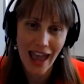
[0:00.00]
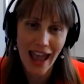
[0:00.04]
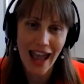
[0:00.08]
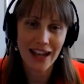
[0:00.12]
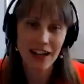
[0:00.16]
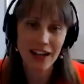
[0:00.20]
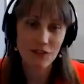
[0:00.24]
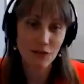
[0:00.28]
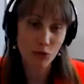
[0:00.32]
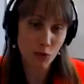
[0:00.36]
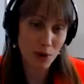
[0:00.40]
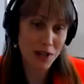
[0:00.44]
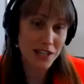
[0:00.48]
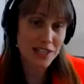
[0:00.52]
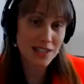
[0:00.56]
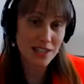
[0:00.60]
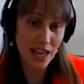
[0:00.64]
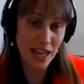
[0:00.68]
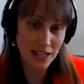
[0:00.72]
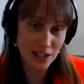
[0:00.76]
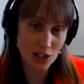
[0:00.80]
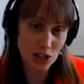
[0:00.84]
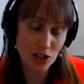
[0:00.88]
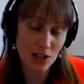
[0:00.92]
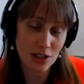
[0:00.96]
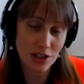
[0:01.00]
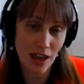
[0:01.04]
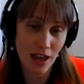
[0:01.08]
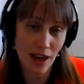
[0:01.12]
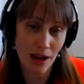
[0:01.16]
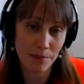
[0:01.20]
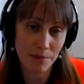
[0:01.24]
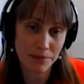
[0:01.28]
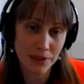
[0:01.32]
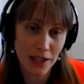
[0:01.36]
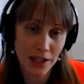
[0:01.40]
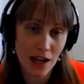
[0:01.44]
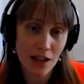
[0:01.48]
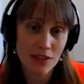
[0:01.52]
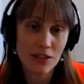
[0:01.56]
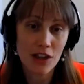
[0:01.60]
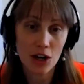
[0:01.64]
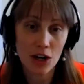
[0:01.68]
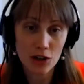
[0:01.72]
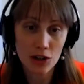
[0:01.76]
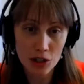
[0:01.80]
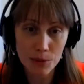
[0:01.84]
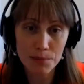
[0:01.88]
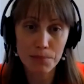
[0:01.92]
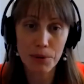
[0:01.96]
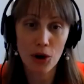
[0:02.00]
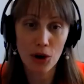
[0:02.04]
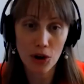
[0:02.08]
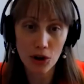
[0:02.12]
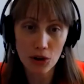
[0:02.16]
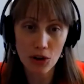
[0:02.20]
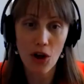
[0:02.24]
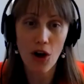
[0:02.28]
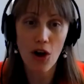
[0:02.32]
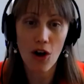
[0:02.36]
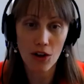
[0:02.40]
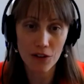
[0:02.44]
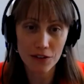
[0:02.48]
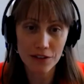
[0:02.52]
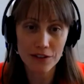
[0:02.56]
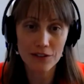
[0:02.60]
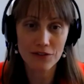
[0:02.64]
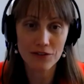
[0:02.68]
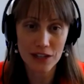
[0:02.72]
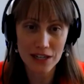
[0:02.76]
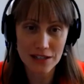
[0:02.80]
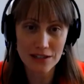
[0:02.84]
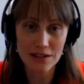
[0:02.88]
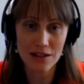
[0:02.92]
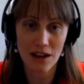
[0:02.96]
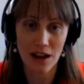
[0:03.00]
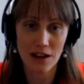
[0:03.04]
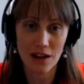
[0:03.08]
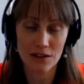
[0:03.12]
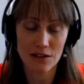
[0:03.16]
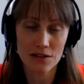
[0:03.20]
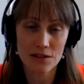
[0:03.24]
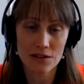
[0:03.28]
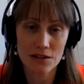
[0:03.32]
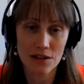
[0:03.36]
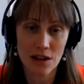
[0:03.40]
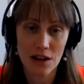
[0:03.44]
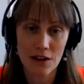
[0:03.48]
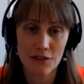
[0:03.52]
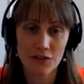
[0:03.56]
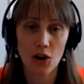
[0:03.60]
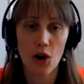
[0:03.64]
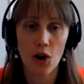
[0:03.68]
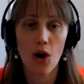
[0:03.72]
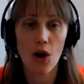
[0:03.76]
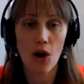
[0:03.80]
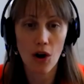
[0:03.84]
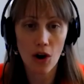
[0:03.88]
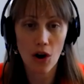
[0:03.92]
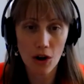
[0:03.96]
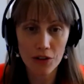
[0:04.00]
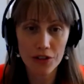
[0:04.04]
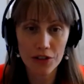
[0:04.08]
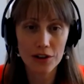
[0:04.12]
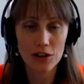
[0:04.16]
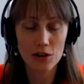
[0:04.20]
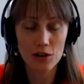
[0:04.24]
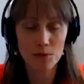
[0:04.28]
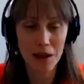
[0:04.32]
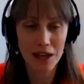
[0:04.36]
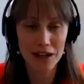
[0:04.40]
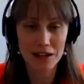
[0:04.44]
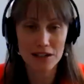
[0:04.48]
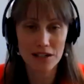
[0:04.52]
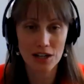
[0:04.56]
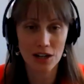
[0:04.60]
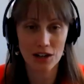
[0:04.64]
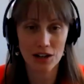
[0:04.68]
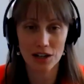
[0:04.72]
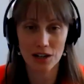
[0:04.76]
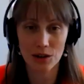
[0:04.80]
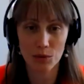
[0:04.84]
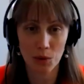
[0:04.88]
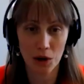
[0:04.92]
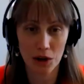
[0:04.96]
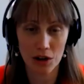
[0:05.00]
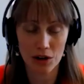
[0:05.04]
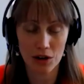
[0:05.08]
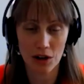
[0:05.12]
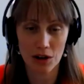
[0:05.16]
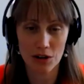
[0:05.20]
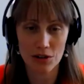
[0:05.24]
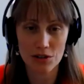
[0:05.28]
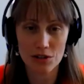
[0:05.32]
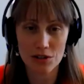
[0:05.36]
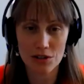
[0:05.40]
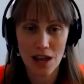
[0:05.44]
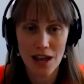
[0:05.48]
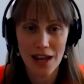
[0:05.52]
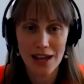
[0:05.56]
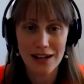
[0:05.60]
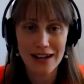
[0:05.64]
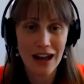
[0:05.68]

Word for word: And if we sanction them, they're going to pull all the visas for all the humanitarian workers.